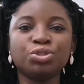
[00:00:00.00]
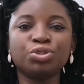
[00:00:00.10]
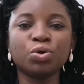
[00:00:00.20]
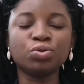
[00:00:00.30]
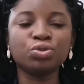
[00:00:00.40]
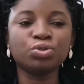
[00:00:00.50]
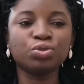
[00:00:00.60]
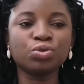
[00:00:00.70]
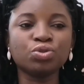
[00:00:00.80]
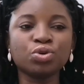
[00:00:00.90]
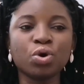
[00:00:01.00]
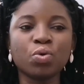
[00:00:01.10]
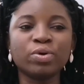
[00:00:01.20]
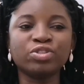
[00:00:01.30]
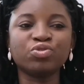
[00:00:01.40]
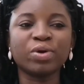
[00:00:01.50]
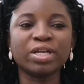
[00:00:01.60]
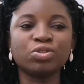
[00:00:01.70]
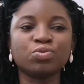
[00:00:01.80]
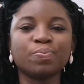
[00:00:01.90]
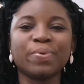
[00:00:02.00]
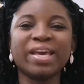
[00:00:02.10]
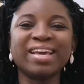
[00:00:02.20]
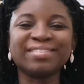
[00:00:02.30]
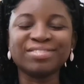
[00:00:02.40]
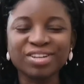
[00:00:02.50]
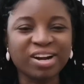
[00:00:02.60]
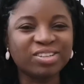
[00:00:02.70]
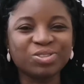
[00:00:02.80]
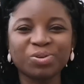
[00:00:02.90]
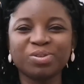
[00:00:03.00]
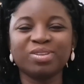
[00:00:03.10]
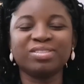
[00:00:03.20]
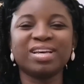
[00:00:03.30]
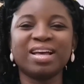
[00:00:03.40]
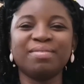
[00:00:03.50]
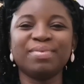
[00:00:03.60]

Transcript: Don't always try to be in charge all the time.